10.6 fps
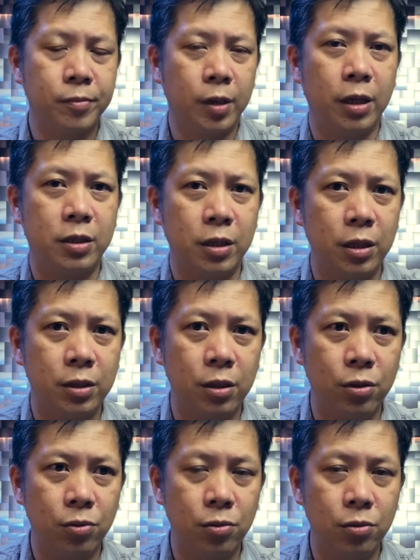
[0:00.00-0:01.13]
it's easy
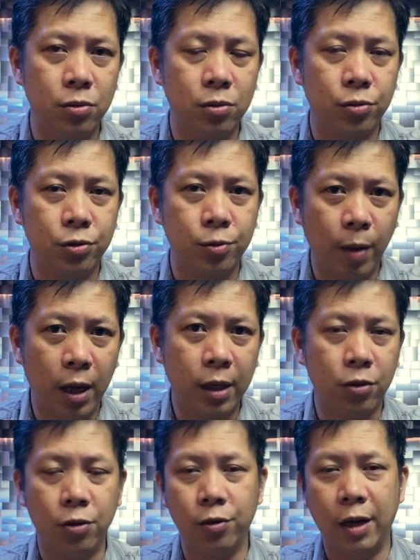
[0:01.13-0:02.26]
to to spot.
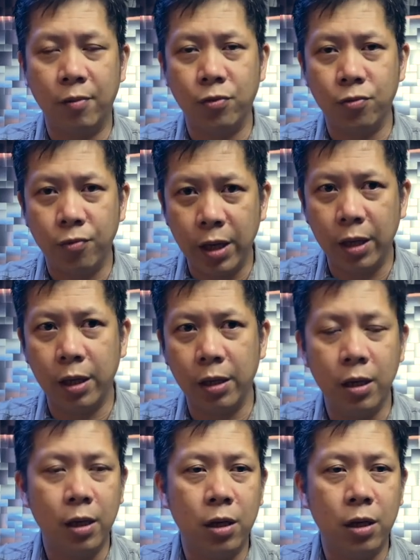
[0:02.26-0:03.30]
You don't have to read it.